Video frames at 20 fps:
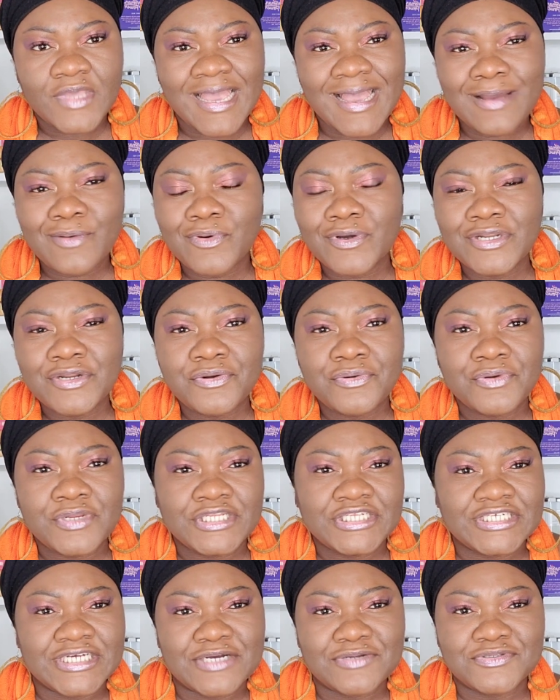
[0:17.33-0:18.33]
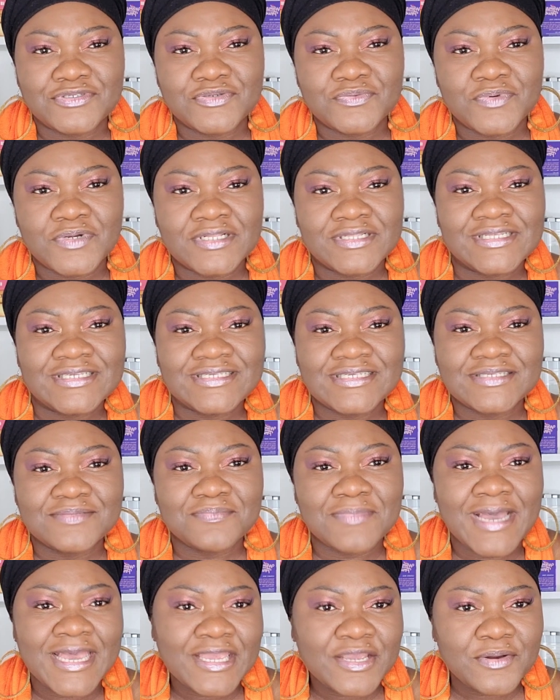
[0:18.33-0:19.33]
I want to reach out to all. This is
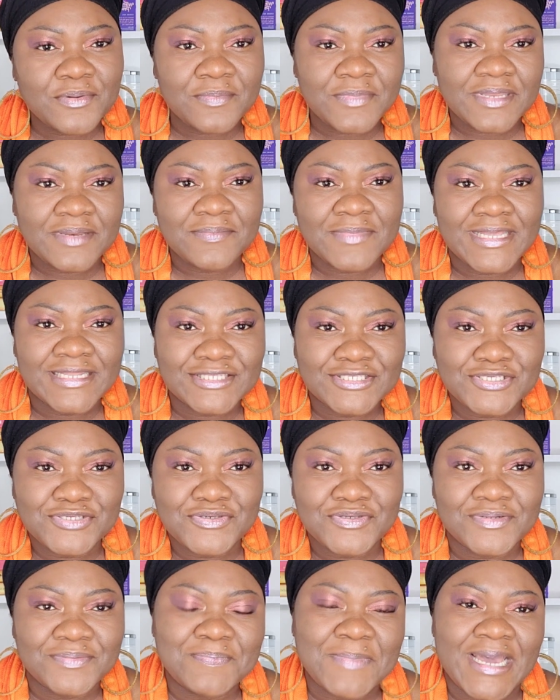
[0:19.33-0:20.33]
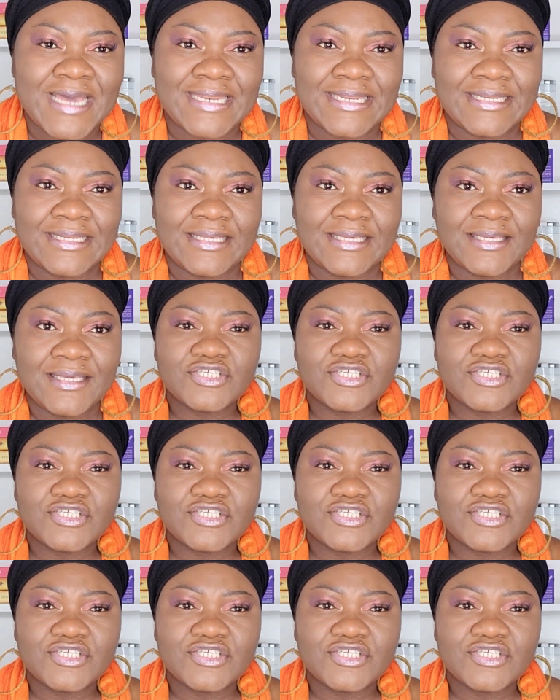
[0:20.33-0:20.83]
my commitment to humanity.